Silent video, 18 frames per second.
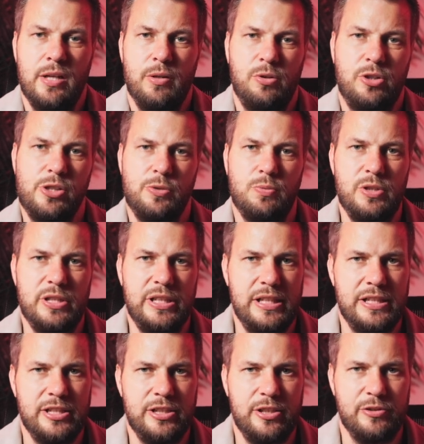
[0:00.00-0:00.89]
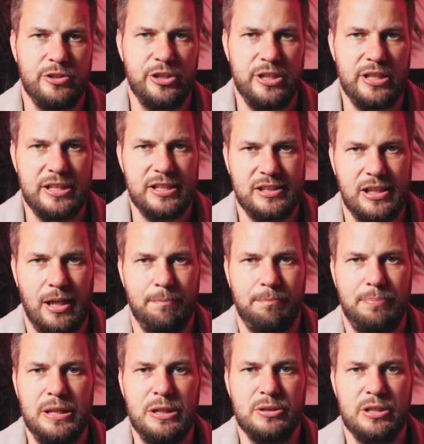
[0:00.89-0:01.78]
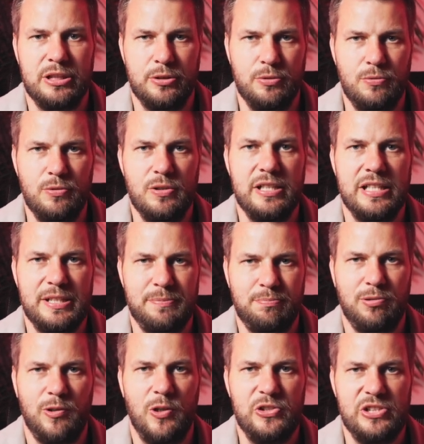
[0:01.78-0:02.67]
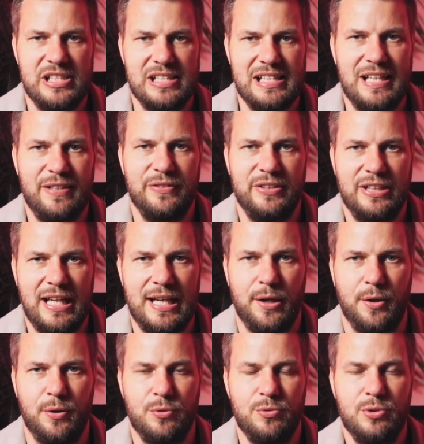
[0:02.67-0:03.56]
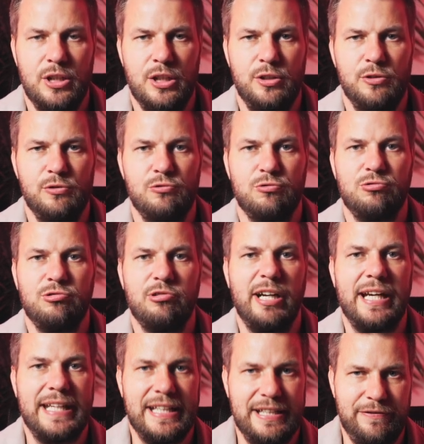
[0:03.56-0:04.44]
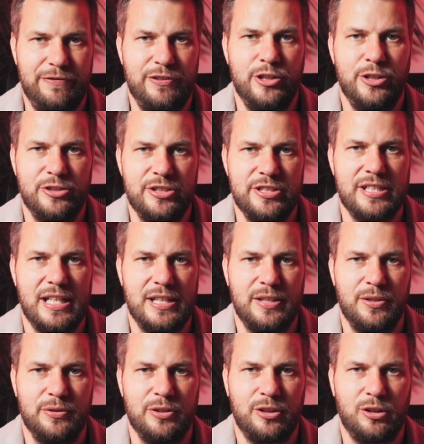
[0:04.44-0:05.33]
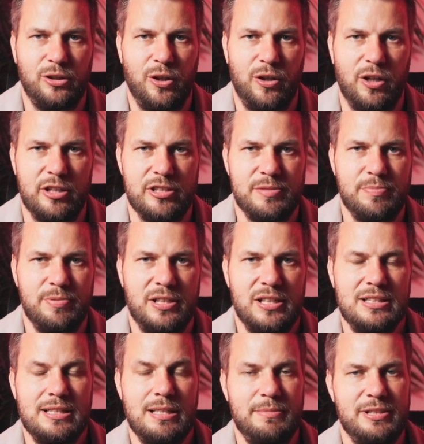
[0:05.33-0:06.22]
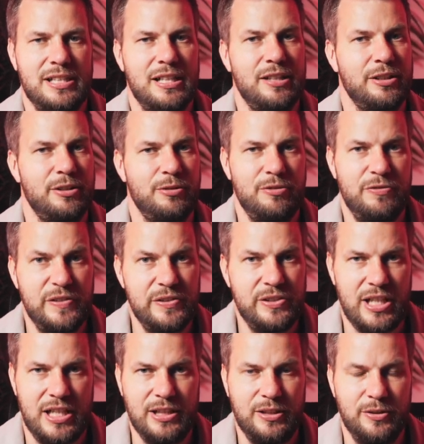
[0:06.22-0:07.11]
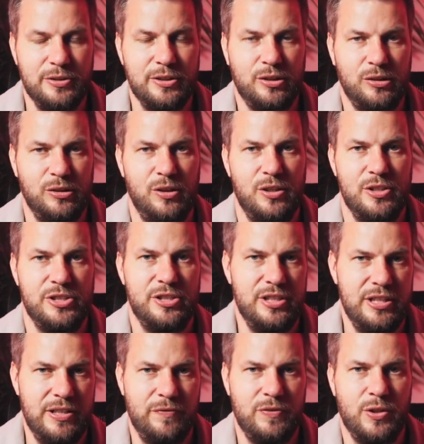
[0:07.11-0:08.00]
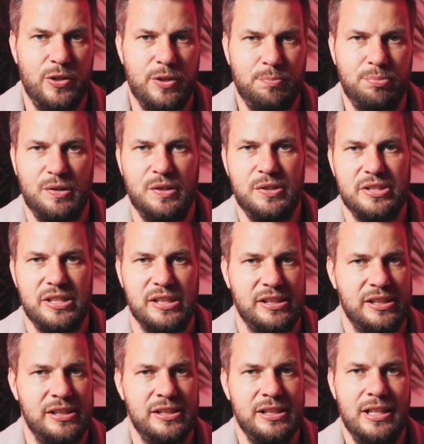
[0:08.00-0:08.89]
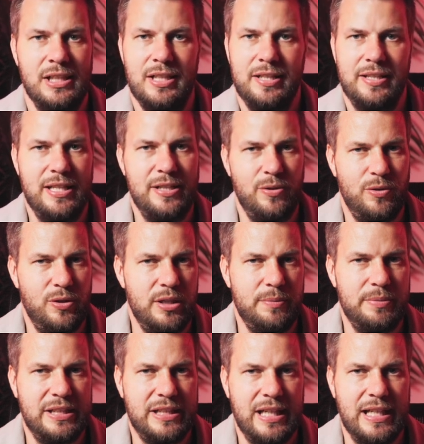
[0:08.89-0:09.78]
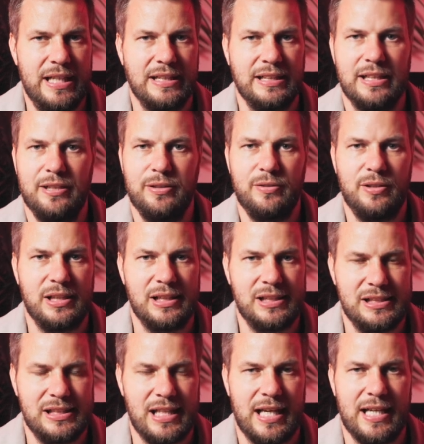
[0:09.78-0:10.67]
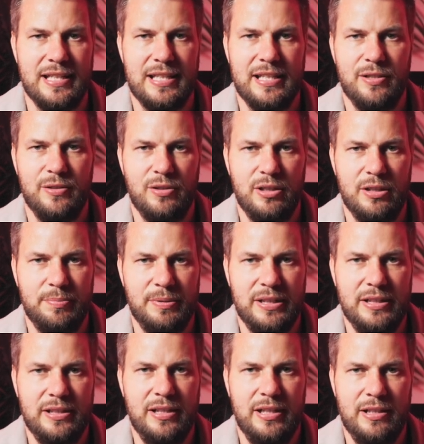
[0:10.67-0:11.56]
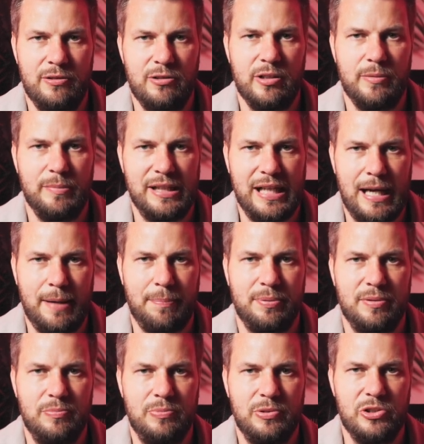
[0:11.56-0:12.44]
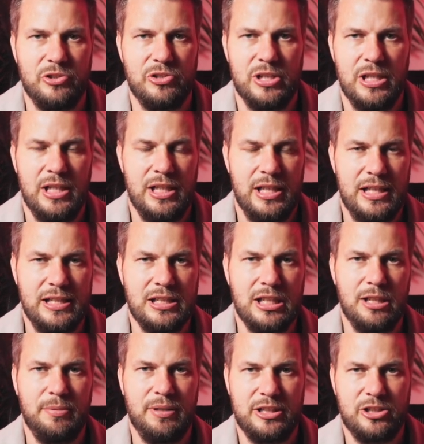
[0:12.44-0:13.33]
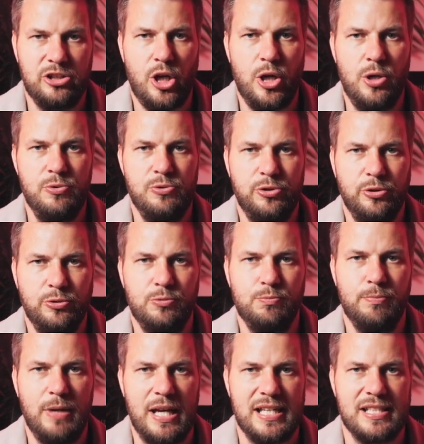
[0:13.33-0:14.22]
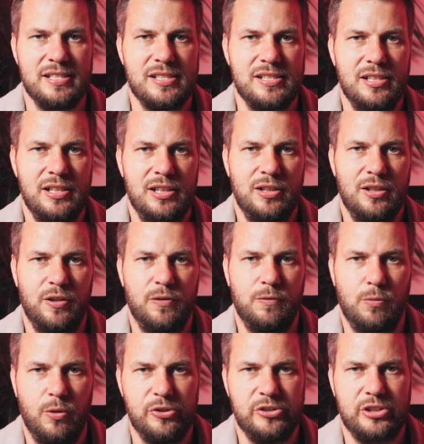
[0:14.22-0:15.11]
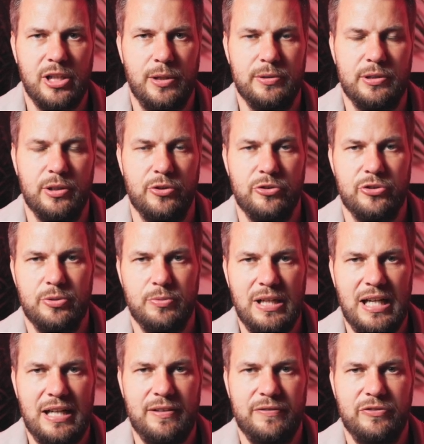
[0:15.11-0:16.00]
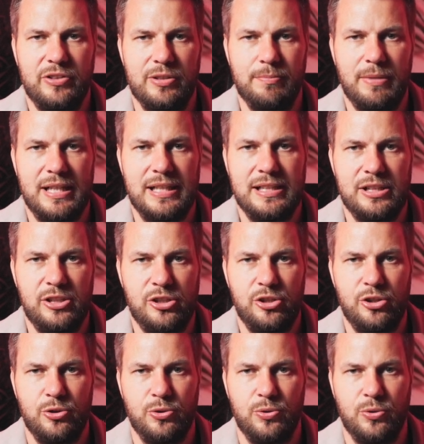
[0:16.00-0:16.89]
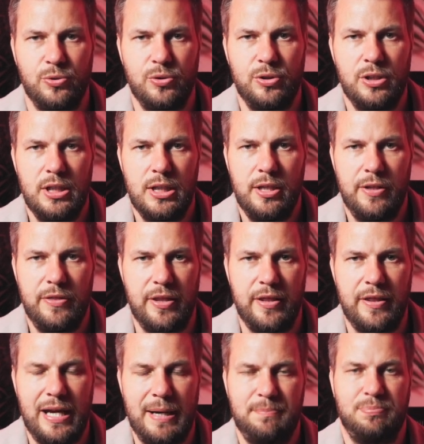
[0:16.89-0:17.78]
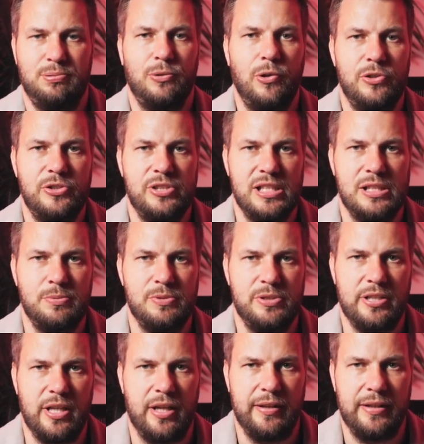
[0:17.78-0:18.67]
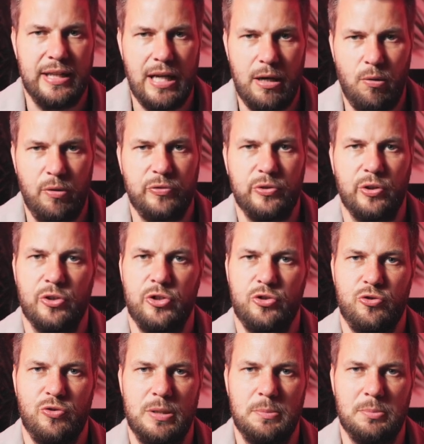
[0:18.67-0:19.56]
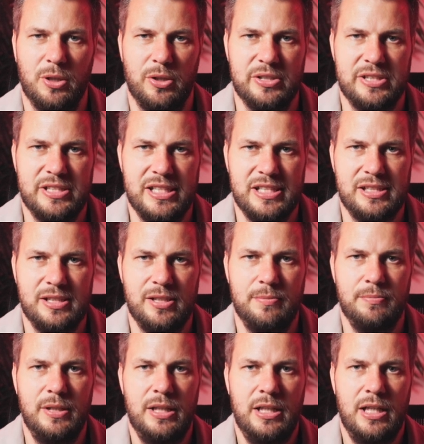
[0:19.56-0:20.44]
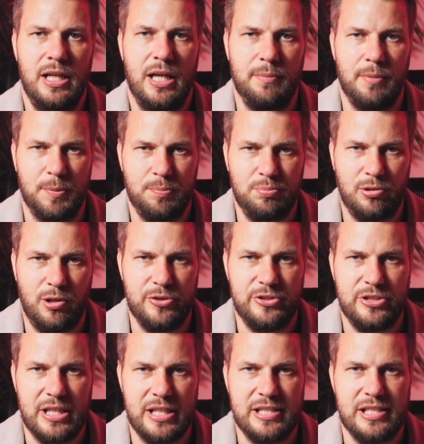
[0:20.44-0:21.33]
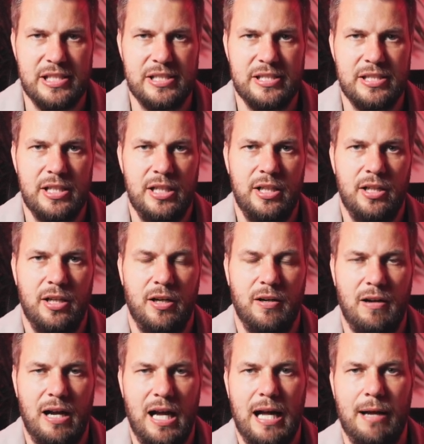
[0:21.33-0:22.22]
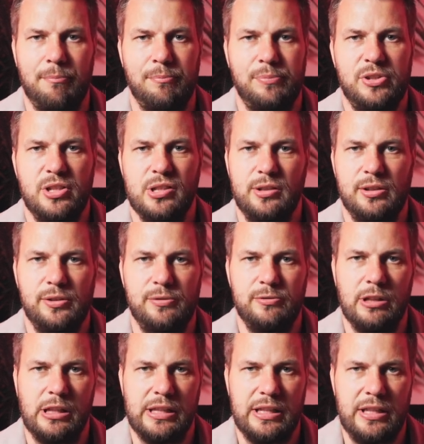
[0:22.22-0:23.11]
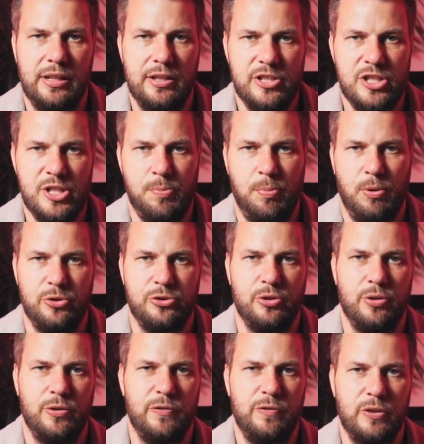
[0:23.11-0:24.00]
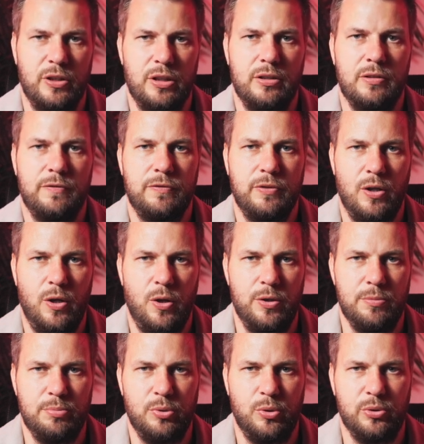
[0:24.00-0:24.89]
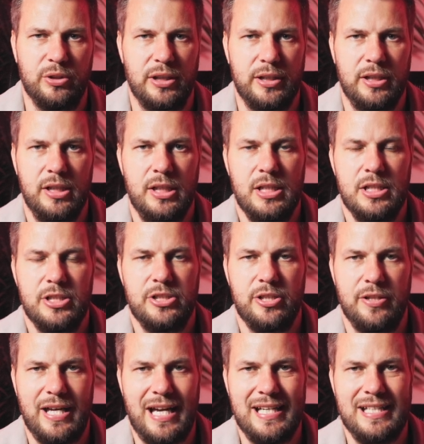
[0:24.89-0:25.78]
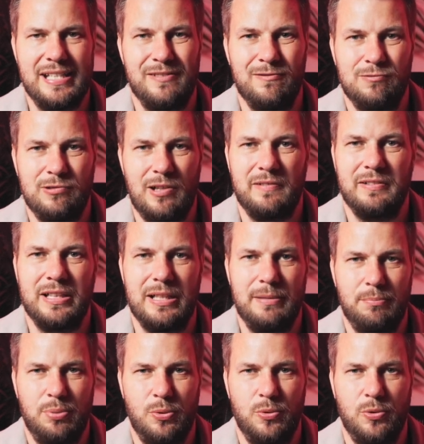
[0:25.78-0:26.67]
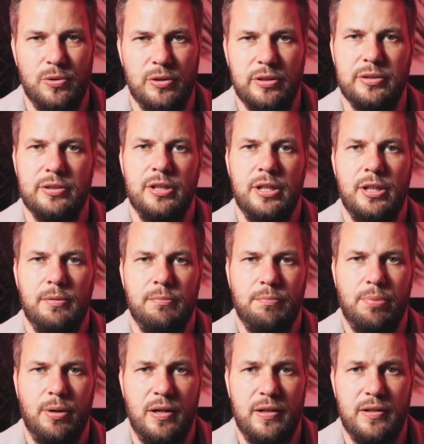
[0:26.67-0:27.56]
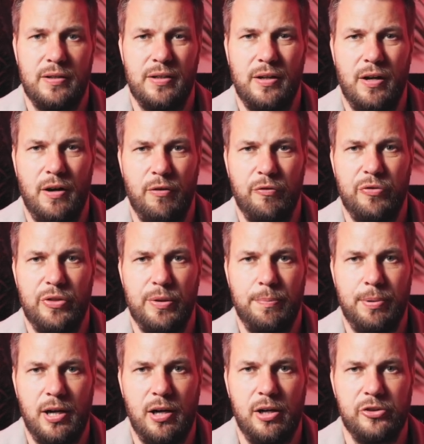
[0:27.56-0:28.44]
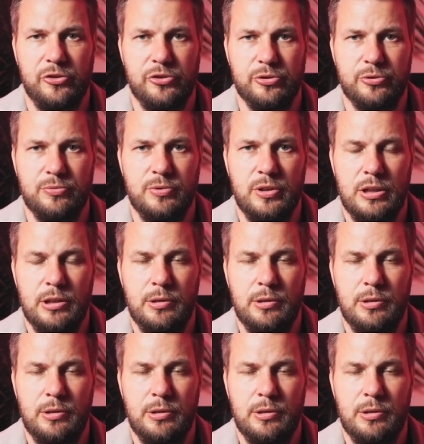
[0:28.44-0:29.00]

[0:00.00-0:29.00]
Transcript: Because what you need to do is you need to start building all of this process out now, ready for you to take on the clients. Because let me tell you, if you take on the clients and you haven't got the processes, they're not going to be keen. They're not going to stay. They're not going to be happy, because it's going to be a total mess of what's going on. So we have to make sure that process was done. Now I've got a streamlined system, and my processes are absolutely spot on for onboarding. So that is very important part of the parcel